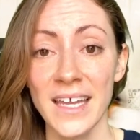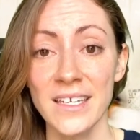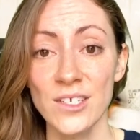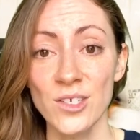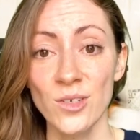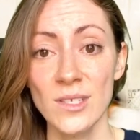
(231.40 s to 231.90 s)

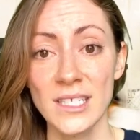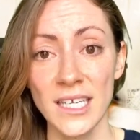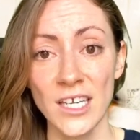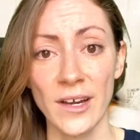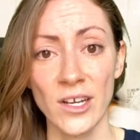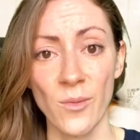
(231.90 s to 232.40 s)
And you'll
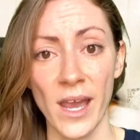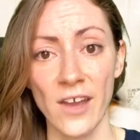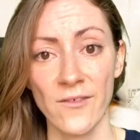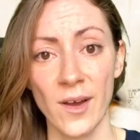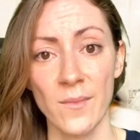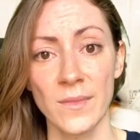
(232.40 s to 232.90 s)
see right
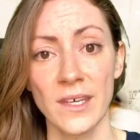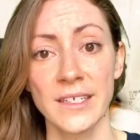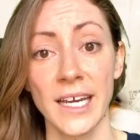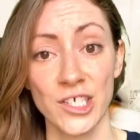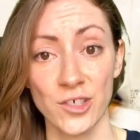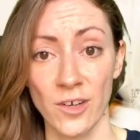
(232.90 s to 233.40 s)
away from the
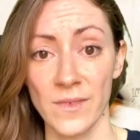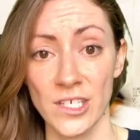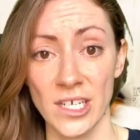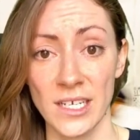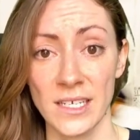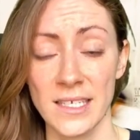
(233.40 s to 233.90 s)
texture of the
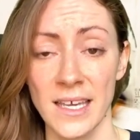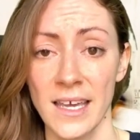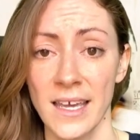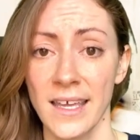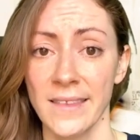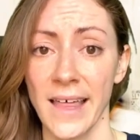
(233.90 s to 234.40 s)
cheese
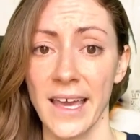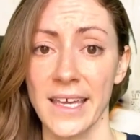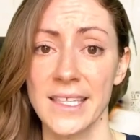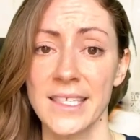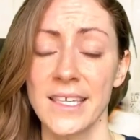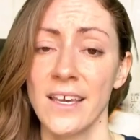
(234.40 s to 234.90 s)
that
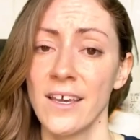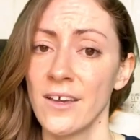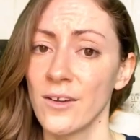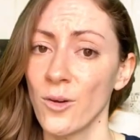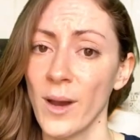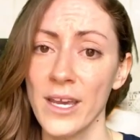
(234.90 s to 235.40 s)
it's
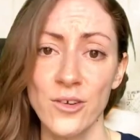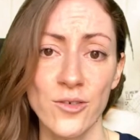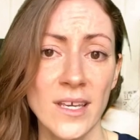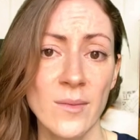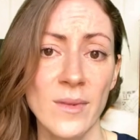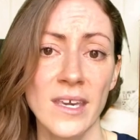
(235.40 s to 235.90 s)
quite
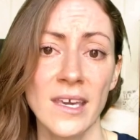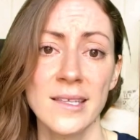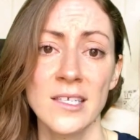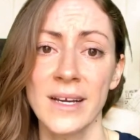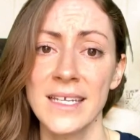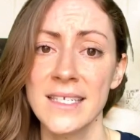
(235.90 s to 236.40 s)
creamy,
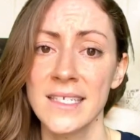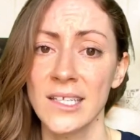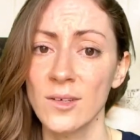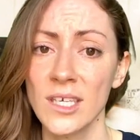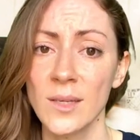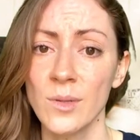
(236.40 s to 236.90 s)
it's a very
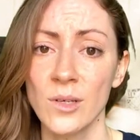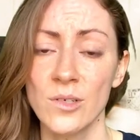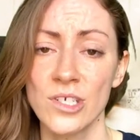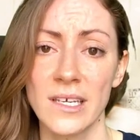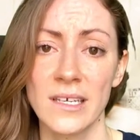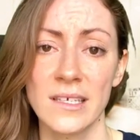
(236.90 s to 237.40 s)
silky blue
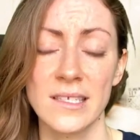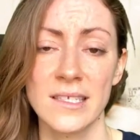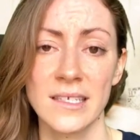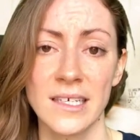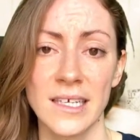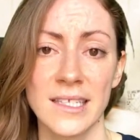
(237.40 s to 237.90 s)

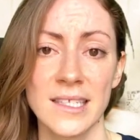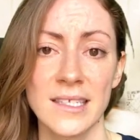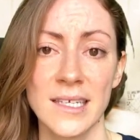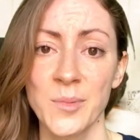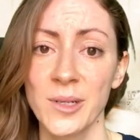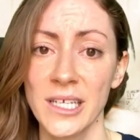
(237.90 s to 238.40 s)
cheese,
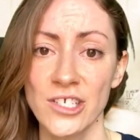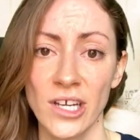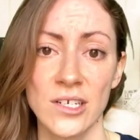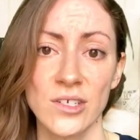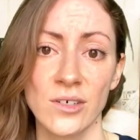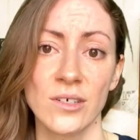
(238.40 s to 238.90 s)
it's pretty
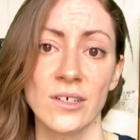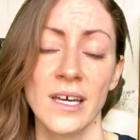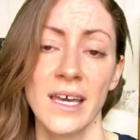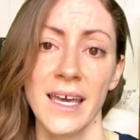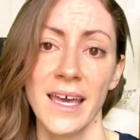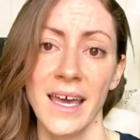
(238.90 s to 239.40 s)
gentle,
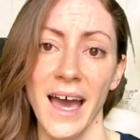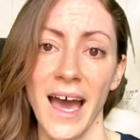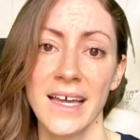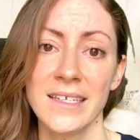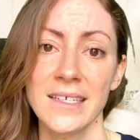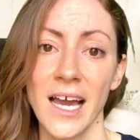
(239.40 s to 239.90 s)

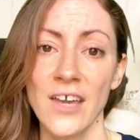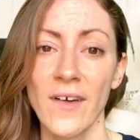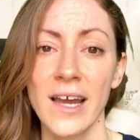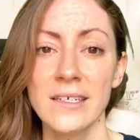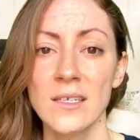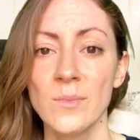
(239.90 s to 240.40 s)
and I
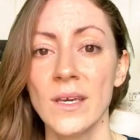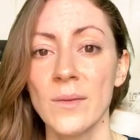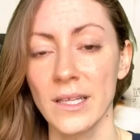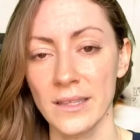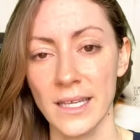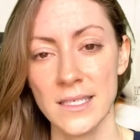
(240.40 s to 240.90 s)
find it a
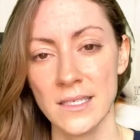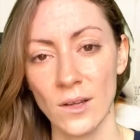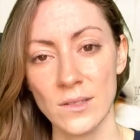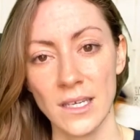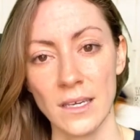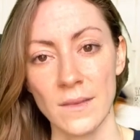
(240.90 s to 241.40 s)
bit less
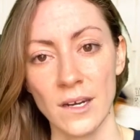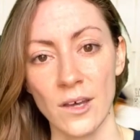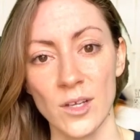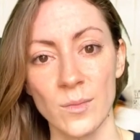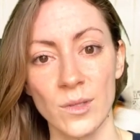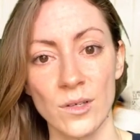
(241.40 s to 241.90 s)
salty than
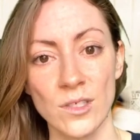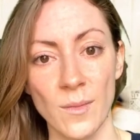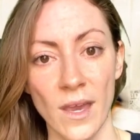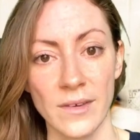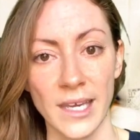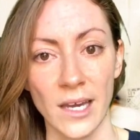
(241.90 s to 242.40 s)
other blues you
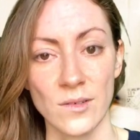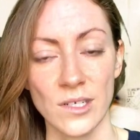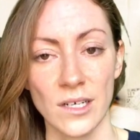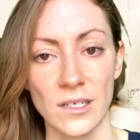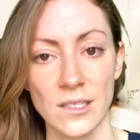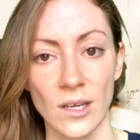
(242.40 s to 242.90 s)
may have
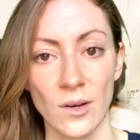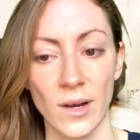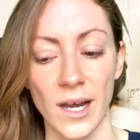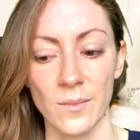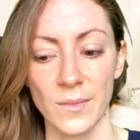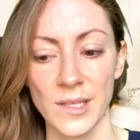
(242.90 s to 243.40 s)
encountered,
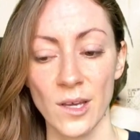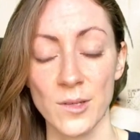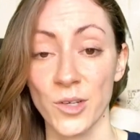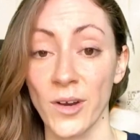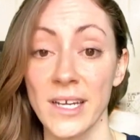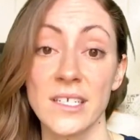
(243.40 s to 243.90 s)
so it's
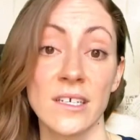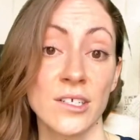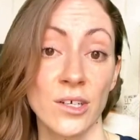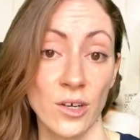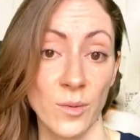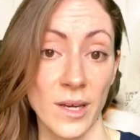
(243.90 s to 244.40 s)
also great
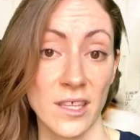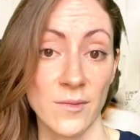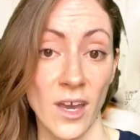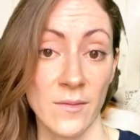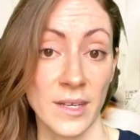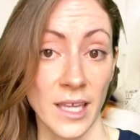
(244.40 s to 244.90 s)
to cook with
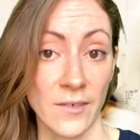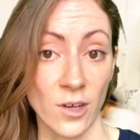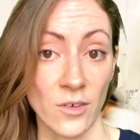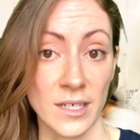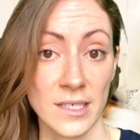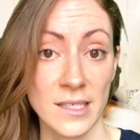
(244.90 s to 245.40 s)
if you have any
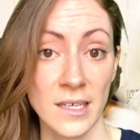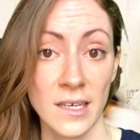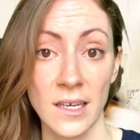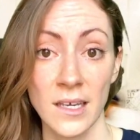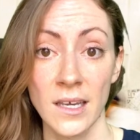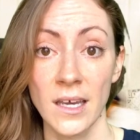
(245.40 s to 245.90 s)
leftovers.
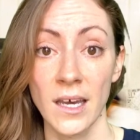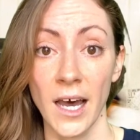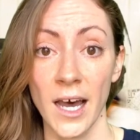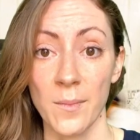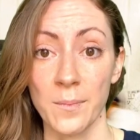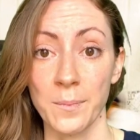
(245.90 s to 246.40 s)

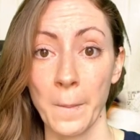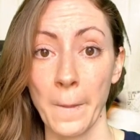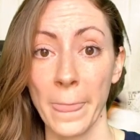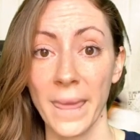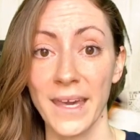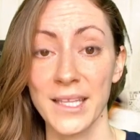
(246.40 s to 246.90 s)

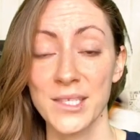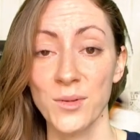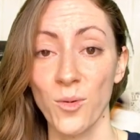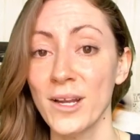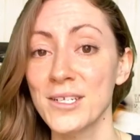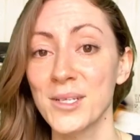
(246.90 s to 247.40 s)
It's
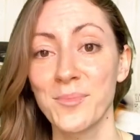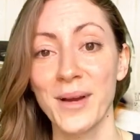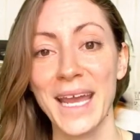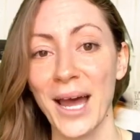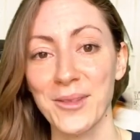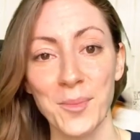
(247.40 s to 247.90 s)
one to
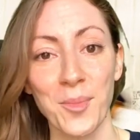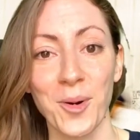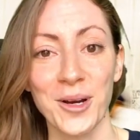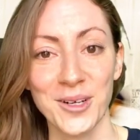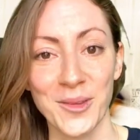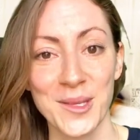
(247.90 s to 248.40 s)
break out the
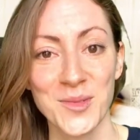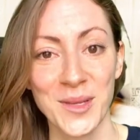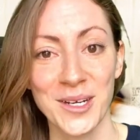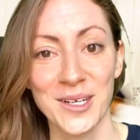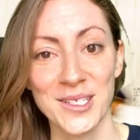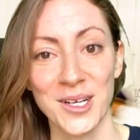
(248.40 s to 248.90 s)
port or the
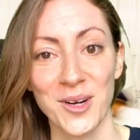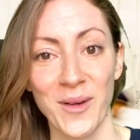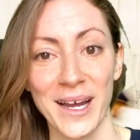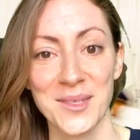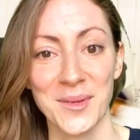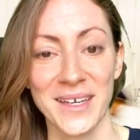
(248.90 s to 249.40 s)
sweeter dessert
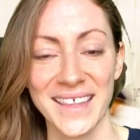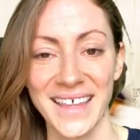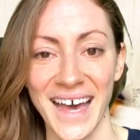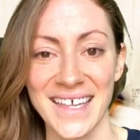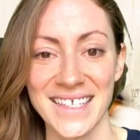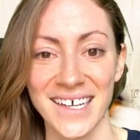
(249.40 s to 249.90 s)
wines
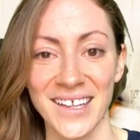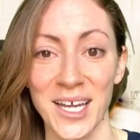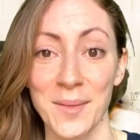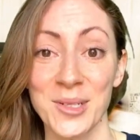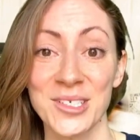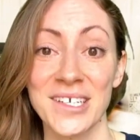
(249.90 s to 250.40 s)
with, as a
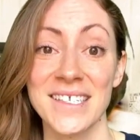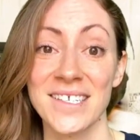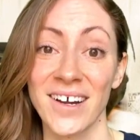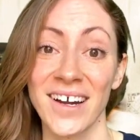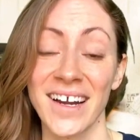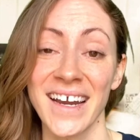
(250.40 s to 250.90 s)
lot of blue
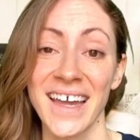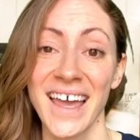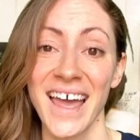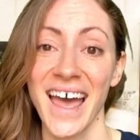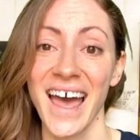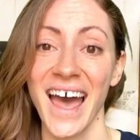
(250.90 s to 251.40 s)
cheeses are.
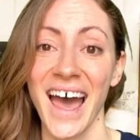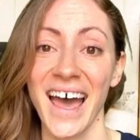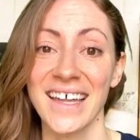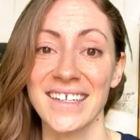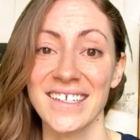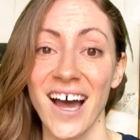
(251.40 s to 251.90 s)

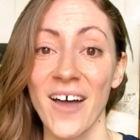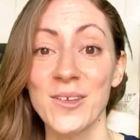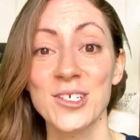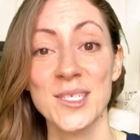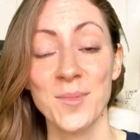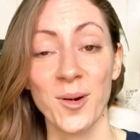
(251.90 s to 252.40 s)
And on
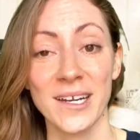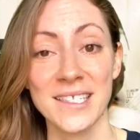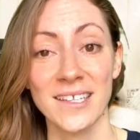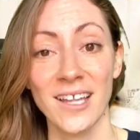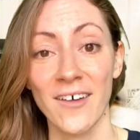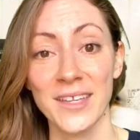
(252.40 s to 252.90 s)
the cheese board,
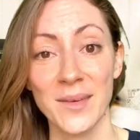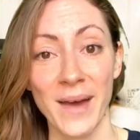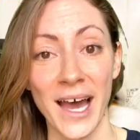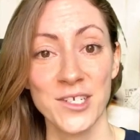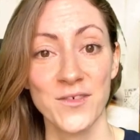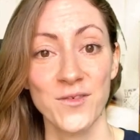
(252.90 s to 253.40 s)
it's a lovely
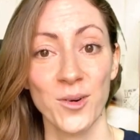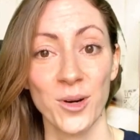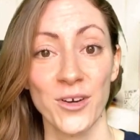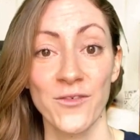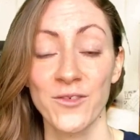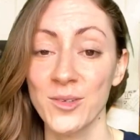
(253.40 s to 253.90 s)
match
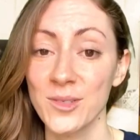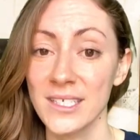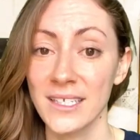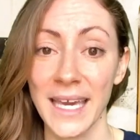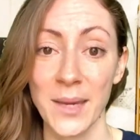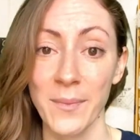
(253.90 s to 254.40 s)
for
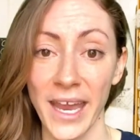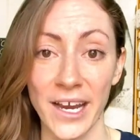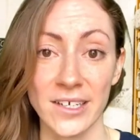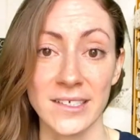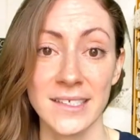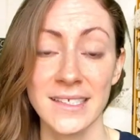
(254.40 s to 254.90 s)
fruit like
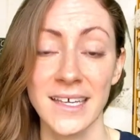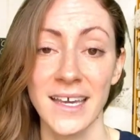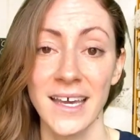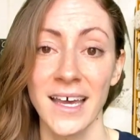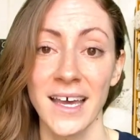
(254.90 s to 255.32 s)
pears.